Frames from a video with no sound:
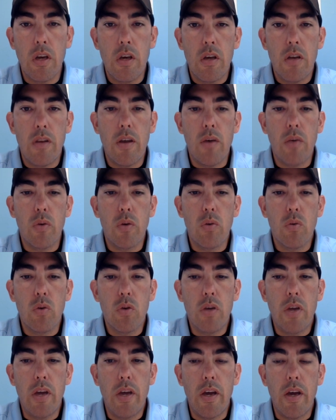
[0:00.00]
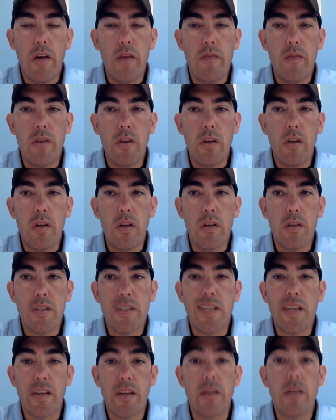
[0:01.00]
that we would have in a
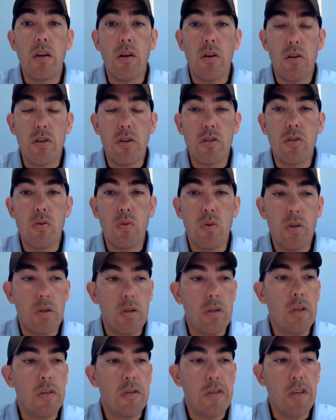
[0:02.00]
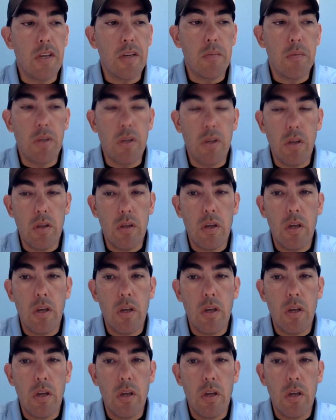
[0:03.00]
secondary student intake meeting.